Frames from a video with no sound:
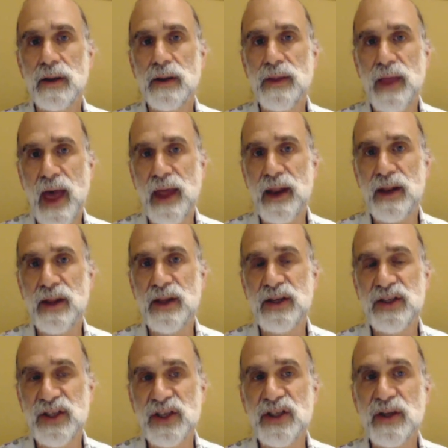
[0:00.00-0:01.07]
that the
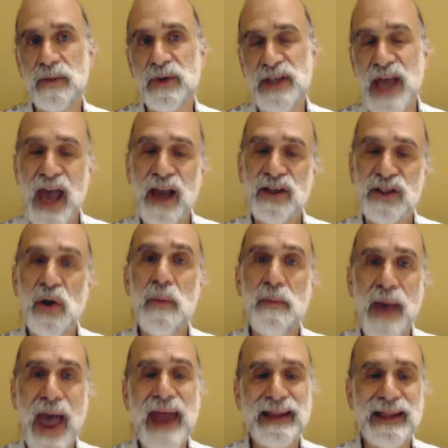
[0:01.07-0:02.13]
system was hacked so
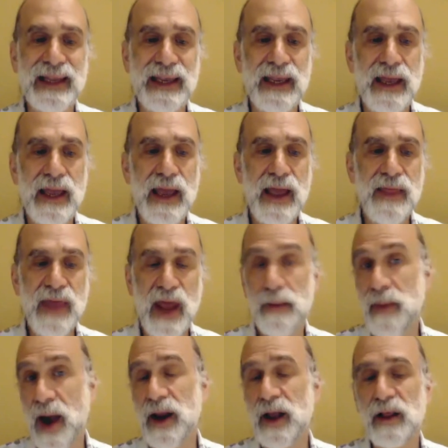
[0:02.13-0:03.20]
badly that it
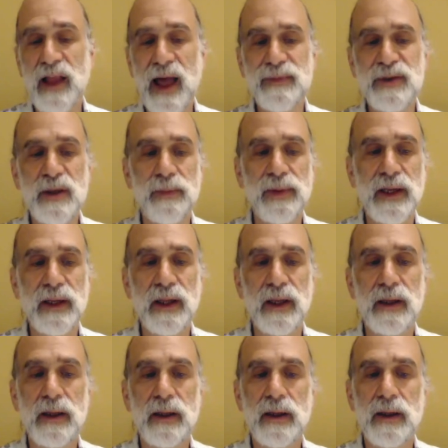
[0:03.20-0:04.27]
might have collapsed completely.
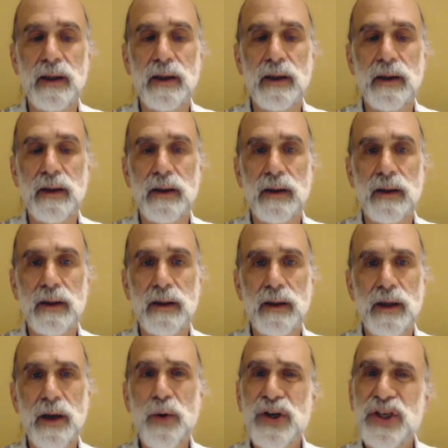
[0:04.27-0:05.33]

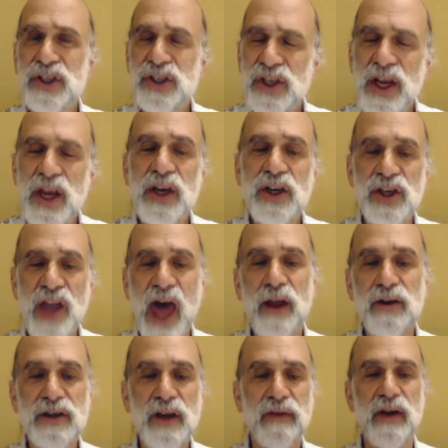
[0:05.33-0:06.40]
We were seeing
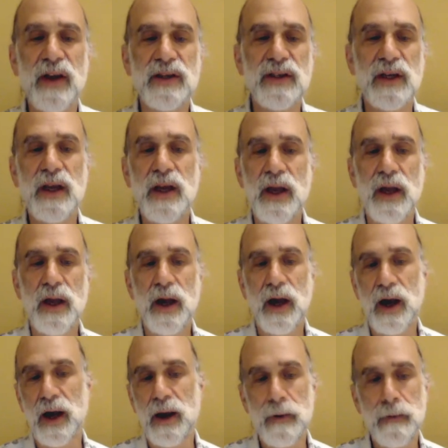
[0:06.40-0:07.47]
shadows of it
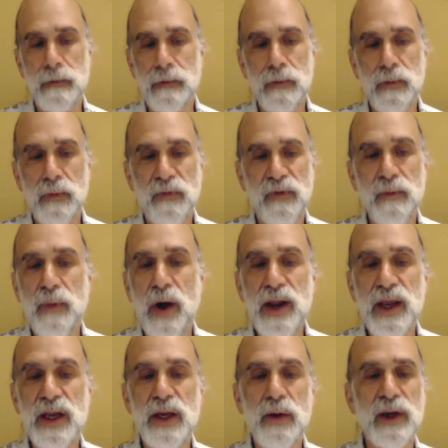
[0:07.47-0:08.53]
uh, from
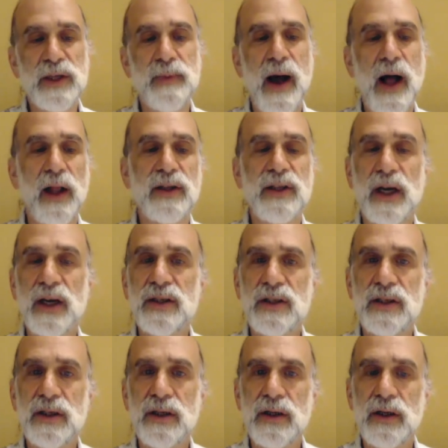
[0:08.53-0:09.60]
money in US
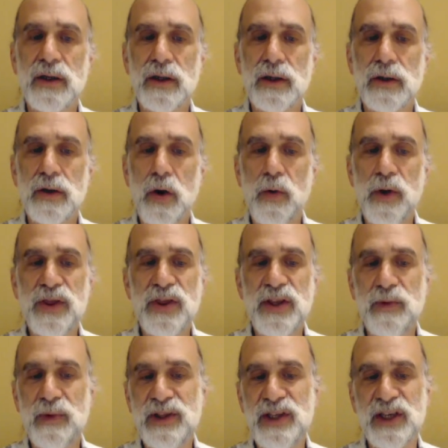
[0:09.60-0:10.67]
politics or with,
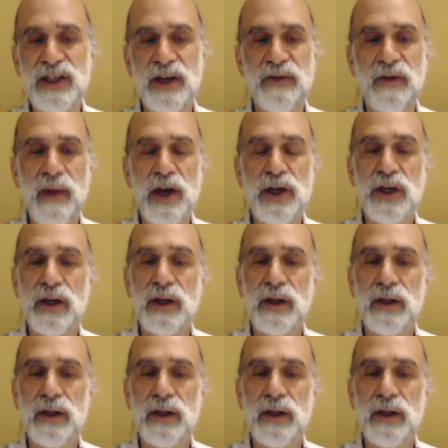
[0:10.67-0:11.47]
with disinformation.